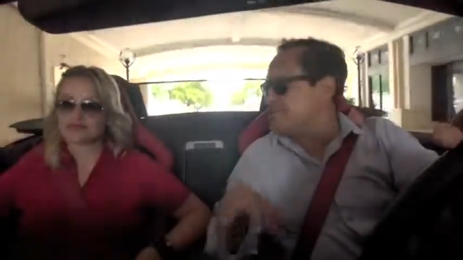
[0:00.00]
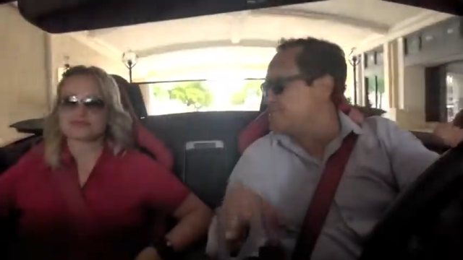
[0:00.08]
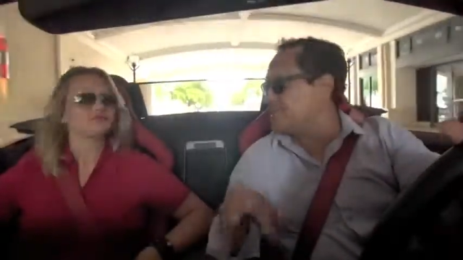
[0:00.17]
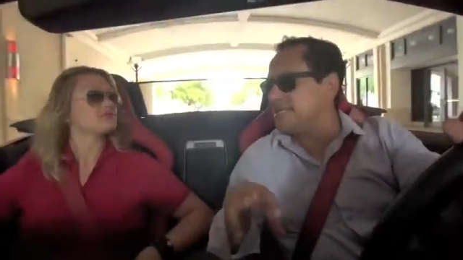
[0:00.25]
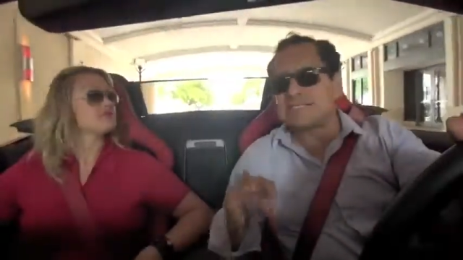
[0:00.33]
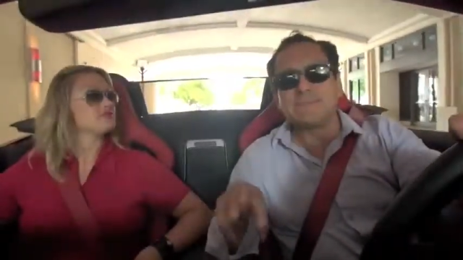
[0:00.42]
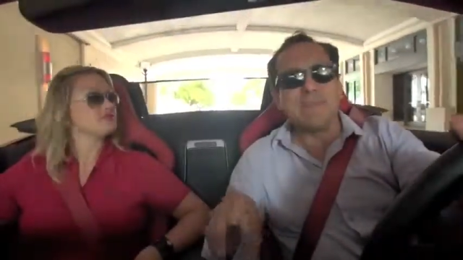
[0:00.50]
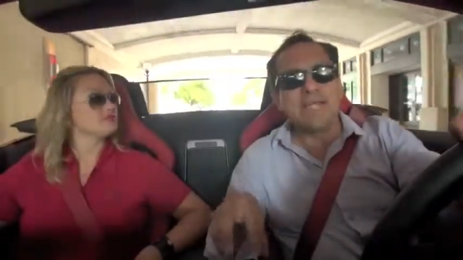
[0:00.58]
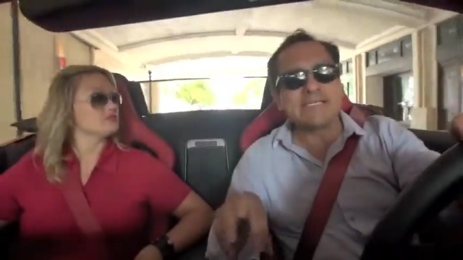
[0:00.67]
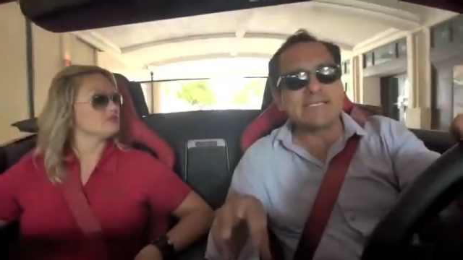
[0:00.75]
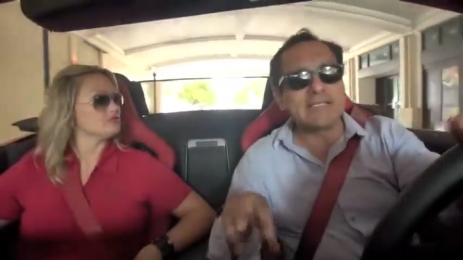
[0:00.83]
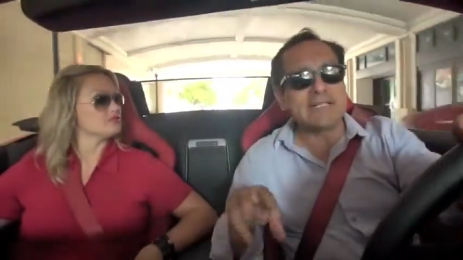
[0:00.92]
Speaker 1: is it a
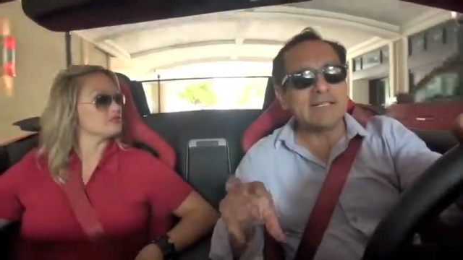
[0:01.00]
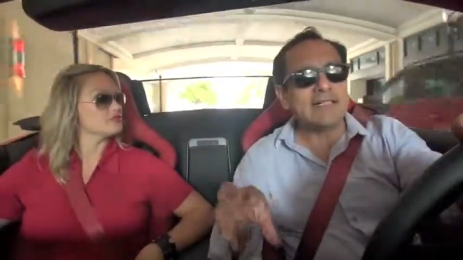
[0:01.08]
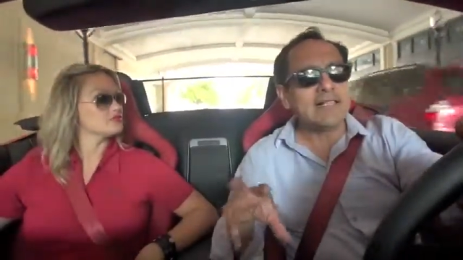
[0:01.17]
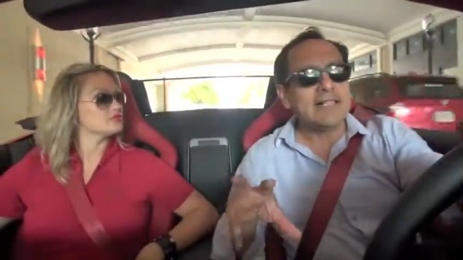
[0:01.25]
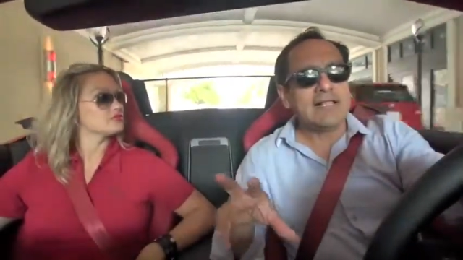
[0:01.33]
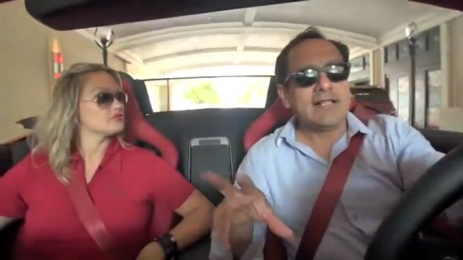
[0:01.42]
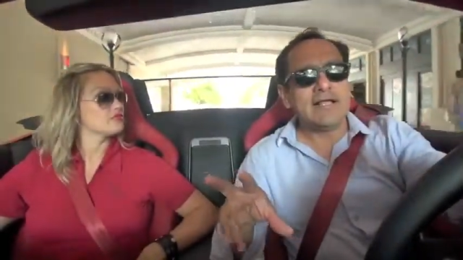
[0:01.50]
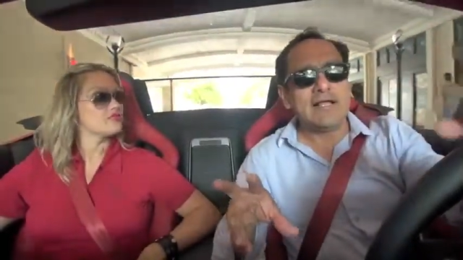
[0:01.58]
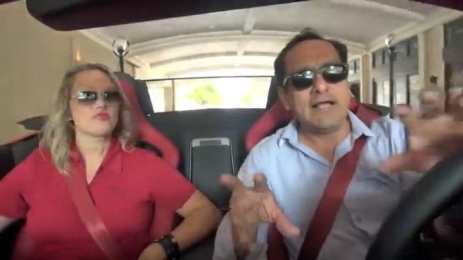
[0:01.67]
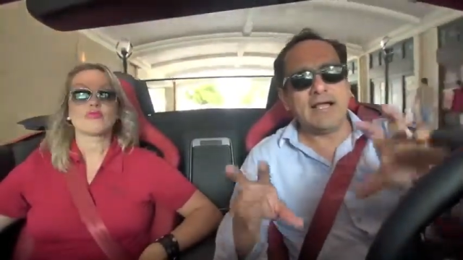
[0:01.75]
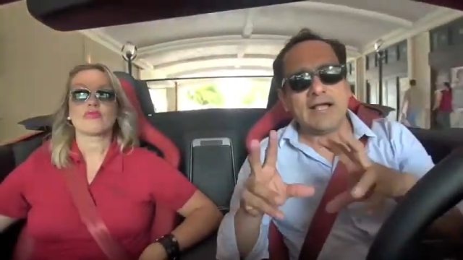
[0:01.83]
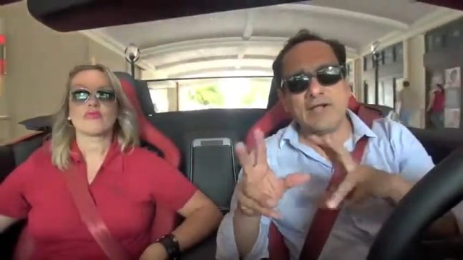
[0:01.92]
special
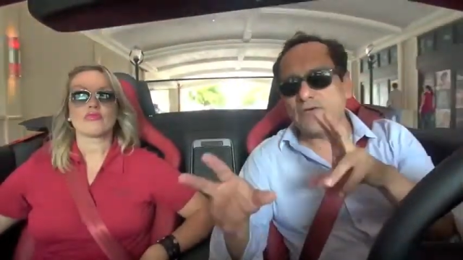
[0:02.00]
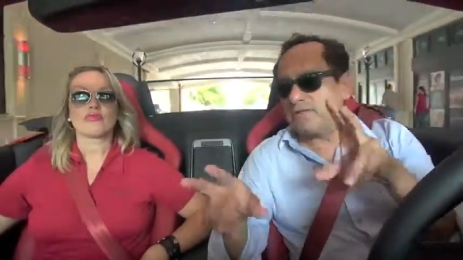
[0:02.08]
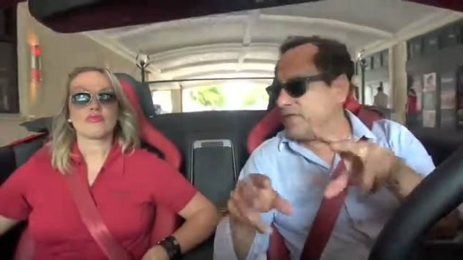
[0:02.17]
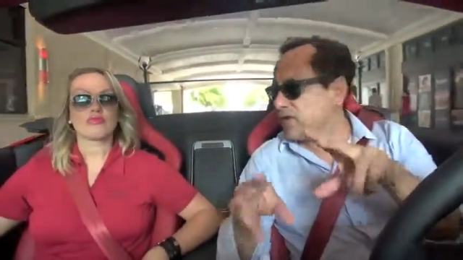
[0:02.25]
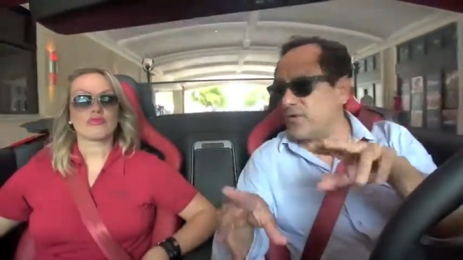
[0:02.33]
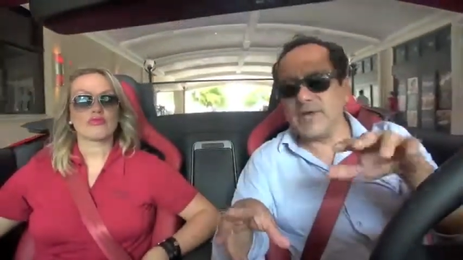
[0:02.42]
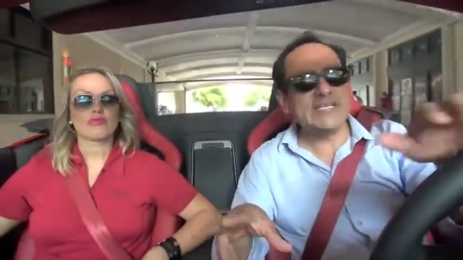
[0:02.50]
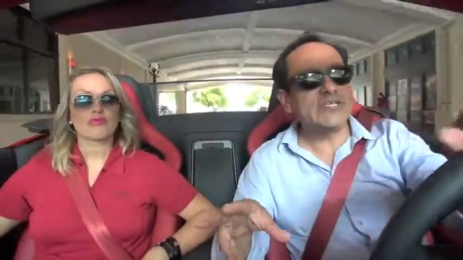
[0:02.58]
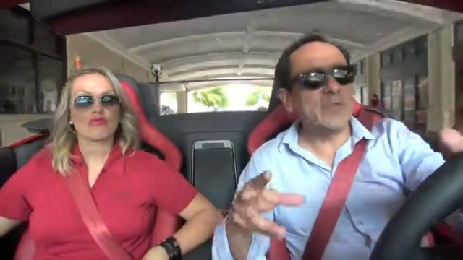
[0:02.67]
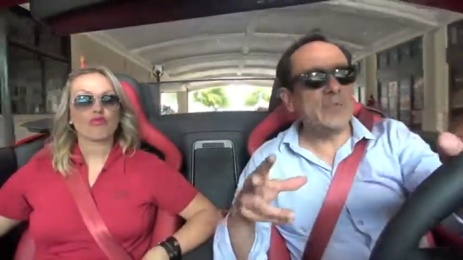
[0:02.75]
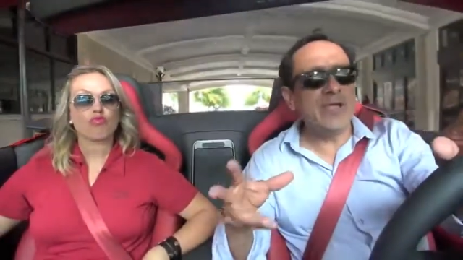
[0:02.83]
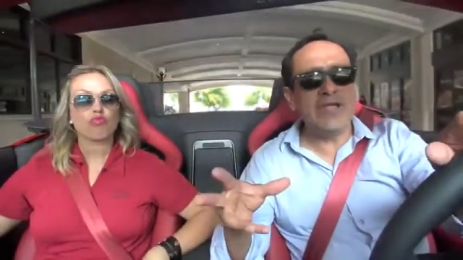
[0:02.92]
uh,
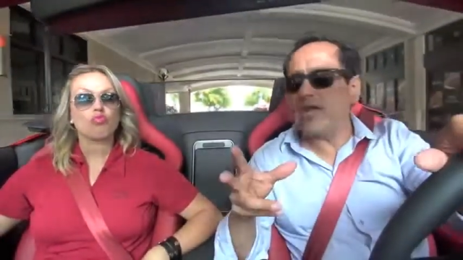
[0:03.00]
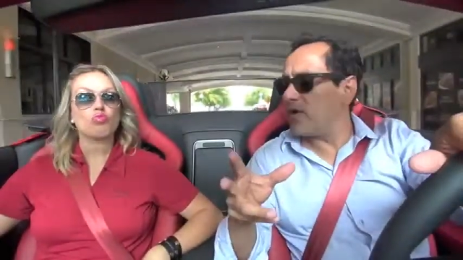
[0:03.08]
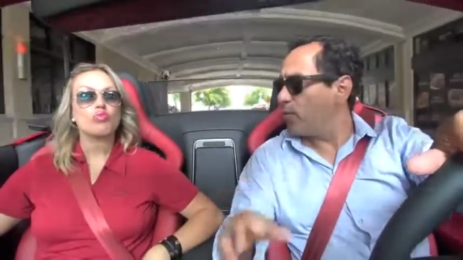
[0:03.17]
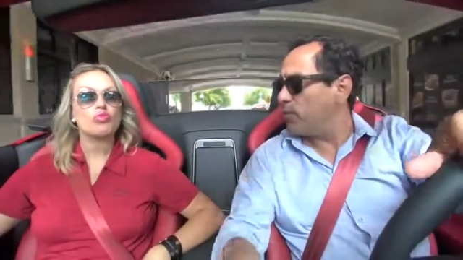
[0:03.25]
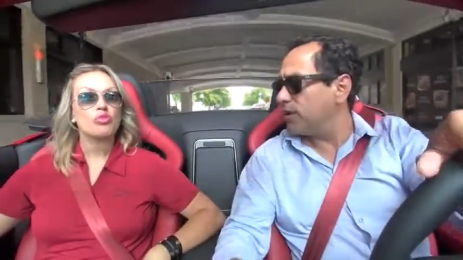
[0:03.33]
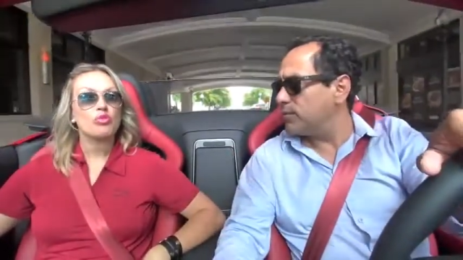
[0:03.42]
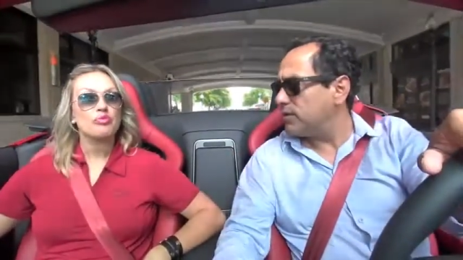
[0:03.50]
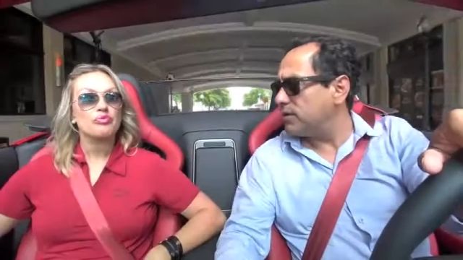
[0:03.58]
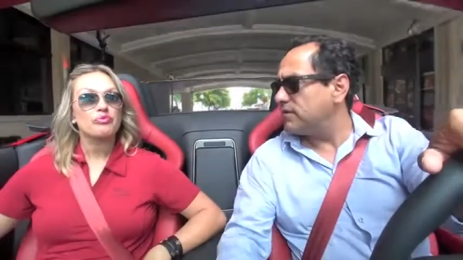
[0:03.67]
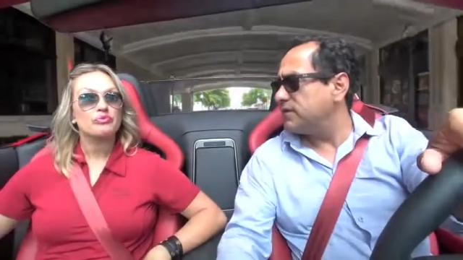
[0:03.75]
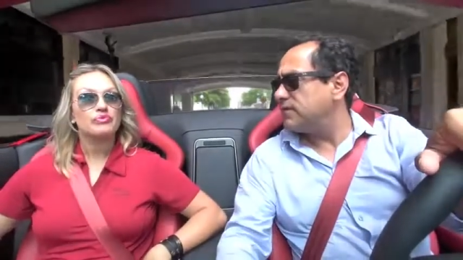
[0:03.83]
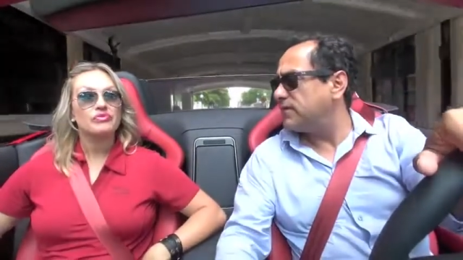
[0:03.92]
configuration being a
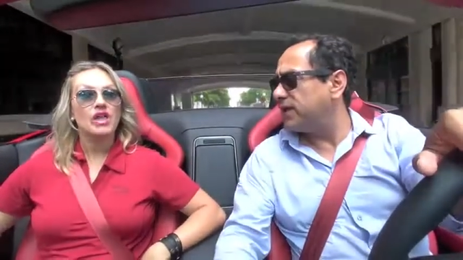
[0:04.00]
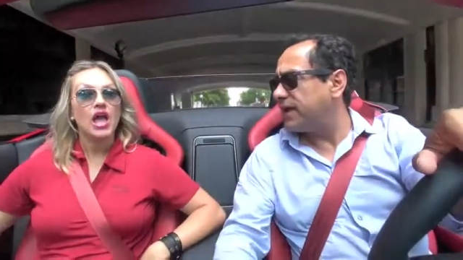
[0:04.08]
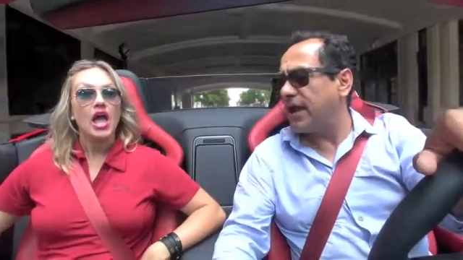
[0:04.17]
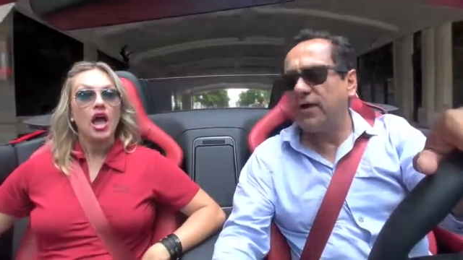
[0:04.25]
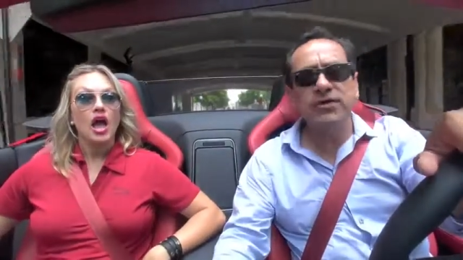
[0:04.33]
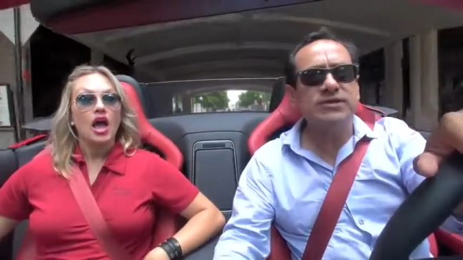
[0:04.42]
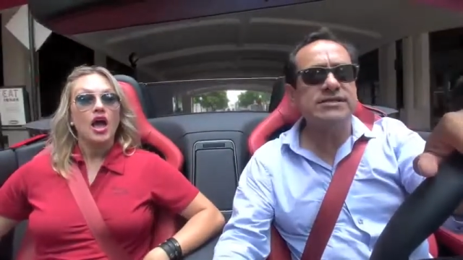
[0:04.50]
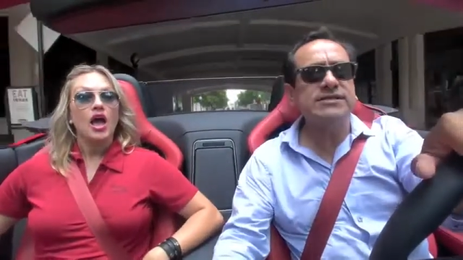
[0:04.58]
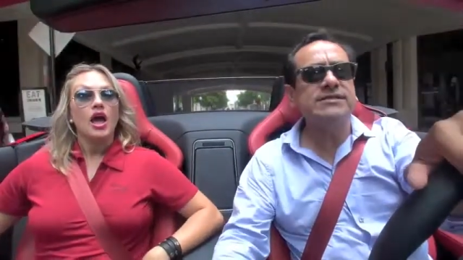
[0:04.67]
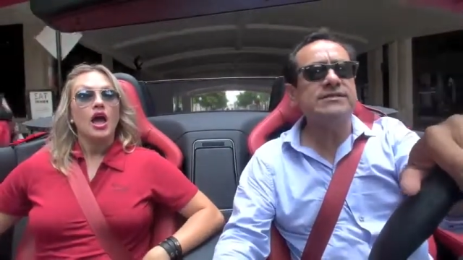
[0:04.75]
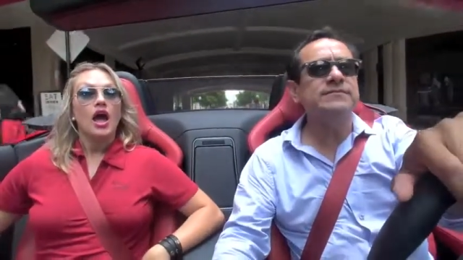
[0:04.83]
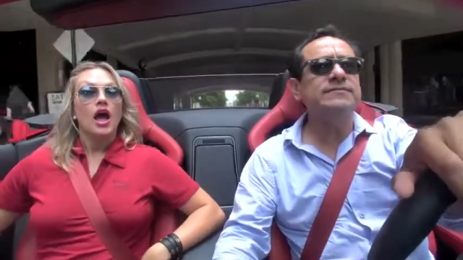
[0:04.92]
convertible for that audio
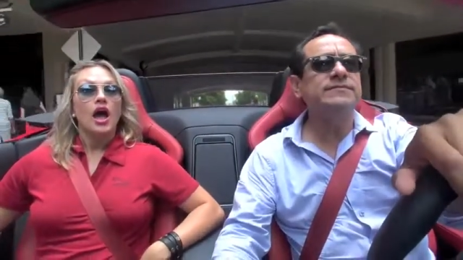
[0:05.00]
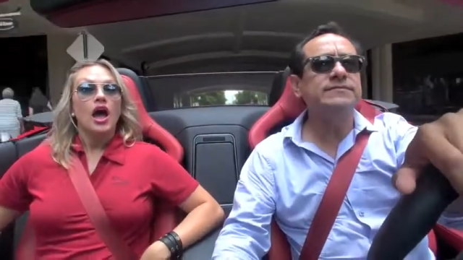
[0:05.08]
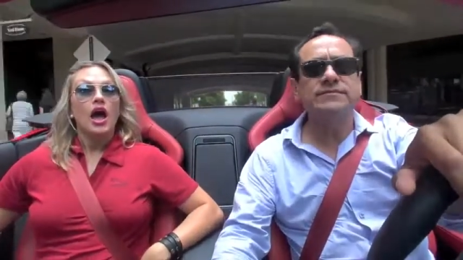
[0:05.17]
system?